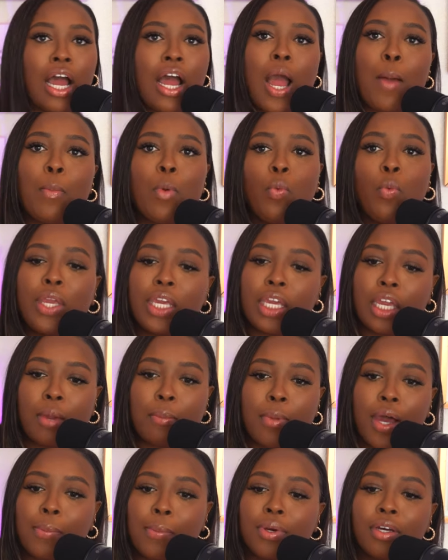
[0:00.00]
I'm a
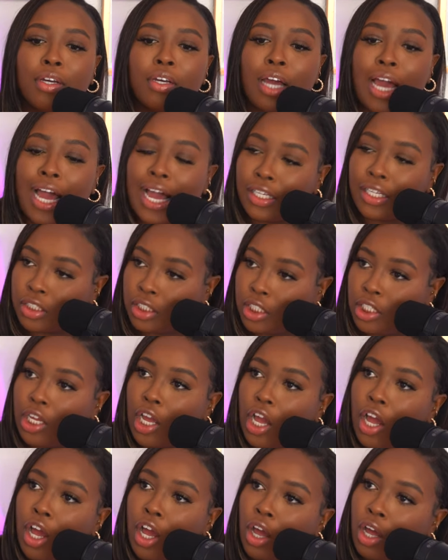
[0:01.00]
weekend mama. I'll see
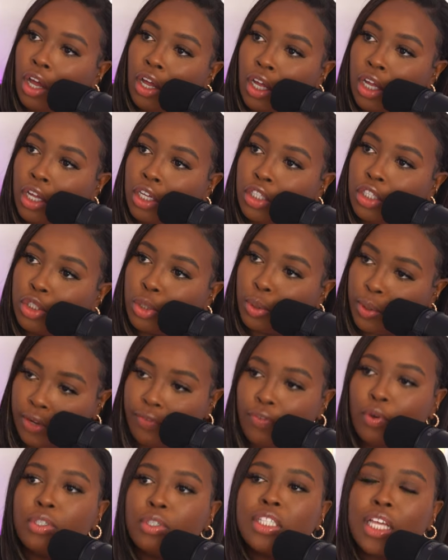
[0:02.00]
y'all
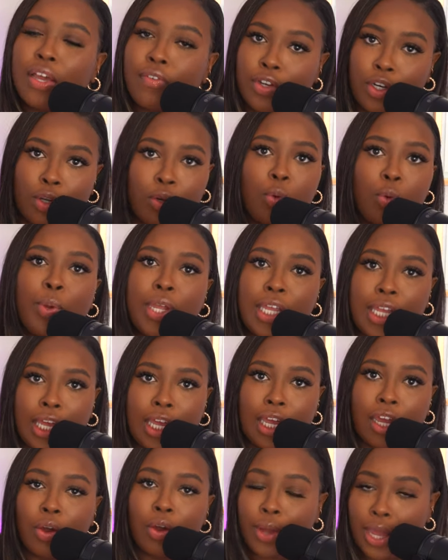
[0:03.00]
24/7 on the
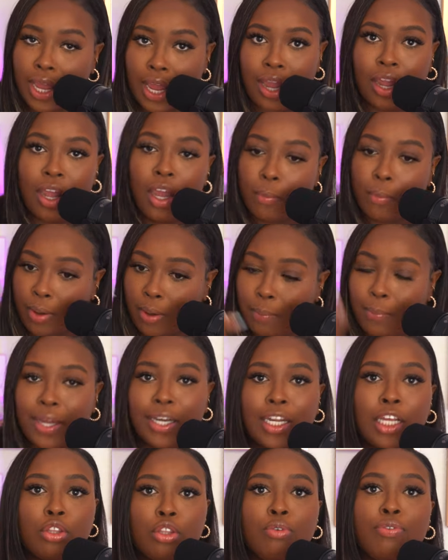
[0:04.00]
weekend, okay? But
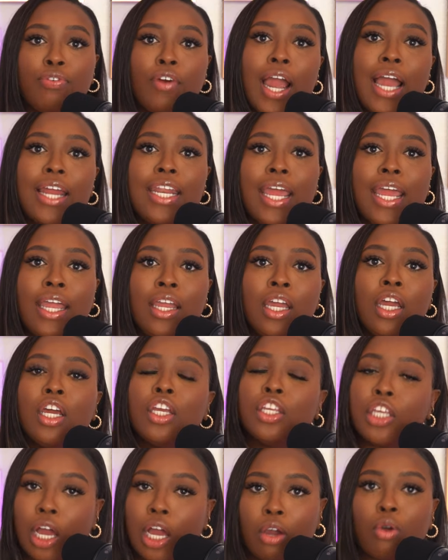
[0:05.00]
Monday through Friday,
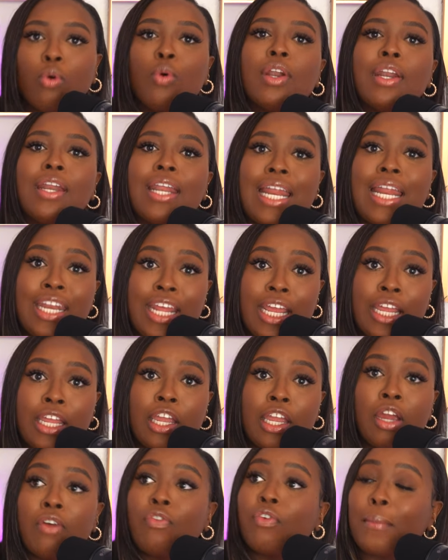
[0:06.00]
y'all going to that
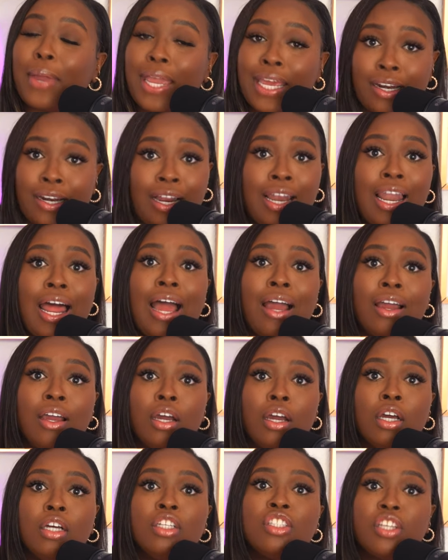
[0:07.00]
daycare from 8 o'clock
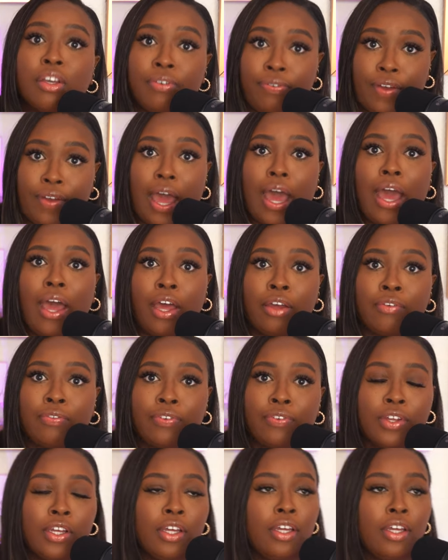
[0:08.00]
to 5.